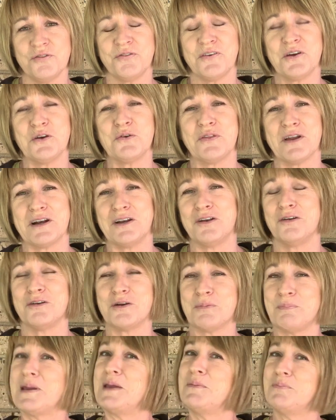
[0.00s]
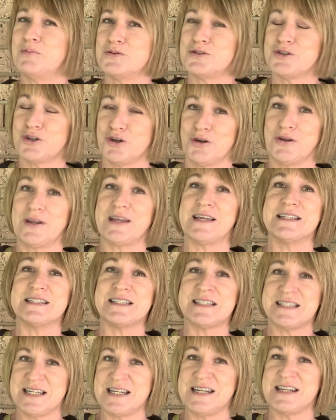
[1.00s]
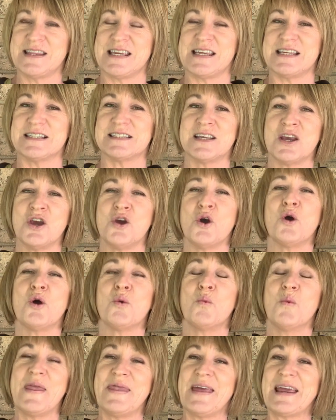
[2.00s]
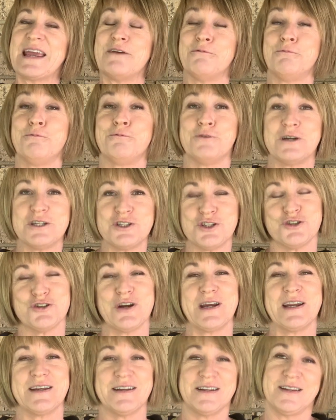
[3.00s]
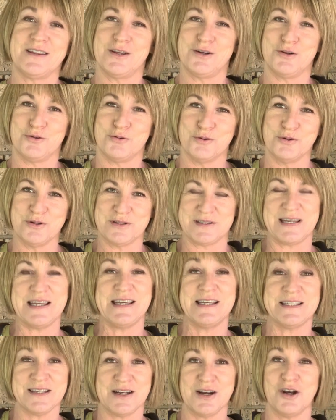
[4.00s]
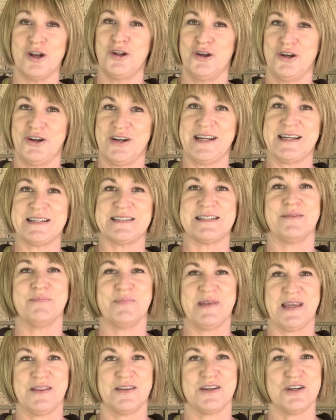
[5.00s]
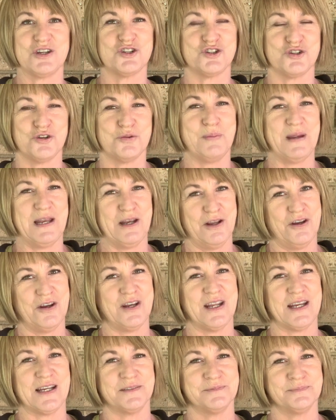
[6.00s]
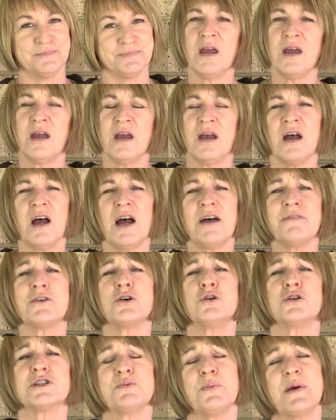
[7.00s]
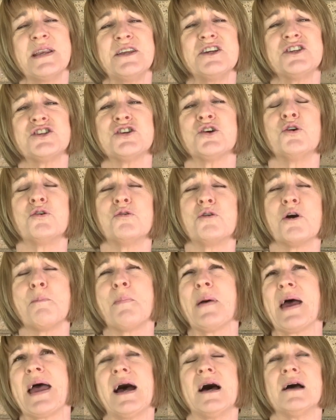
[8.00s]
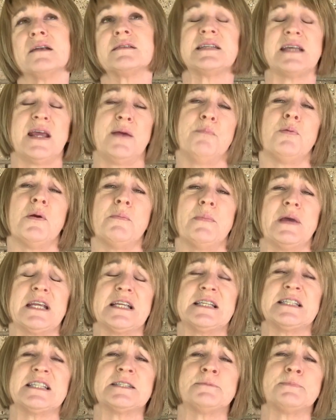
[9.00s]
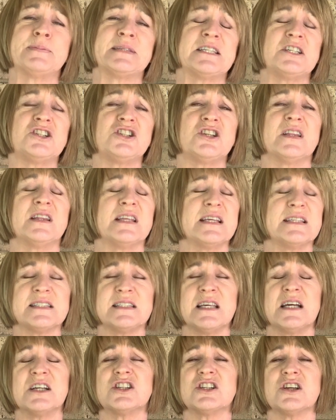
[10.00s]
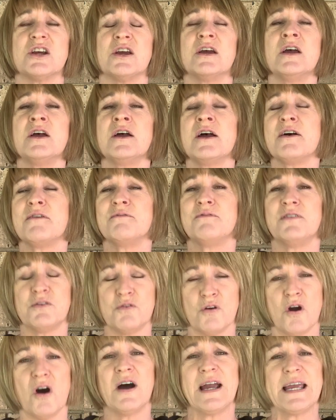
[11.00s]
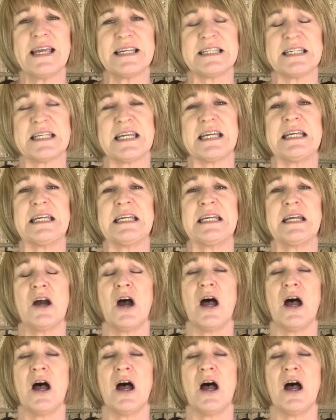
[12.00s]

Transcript: feel that a lot of people don't consider this when they get frustrated that a horse isn't learning something that it should be learning. Of course, when you talk about temperament and disposition, there's such a variety